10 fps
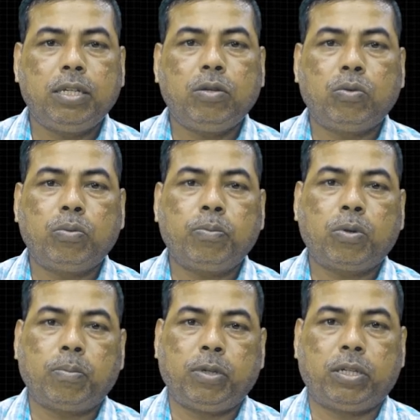in group
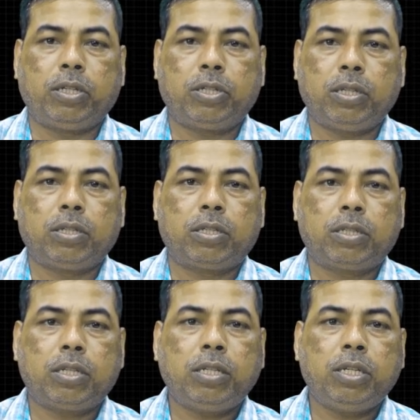communication
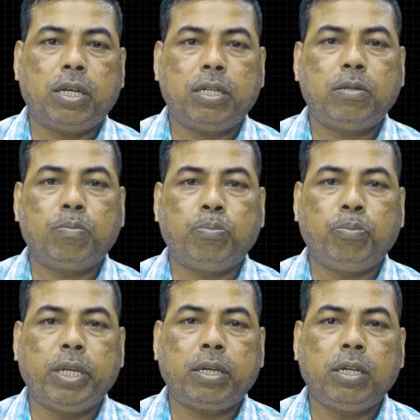such as
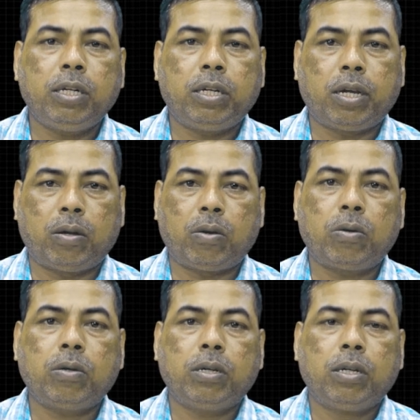making dialogue,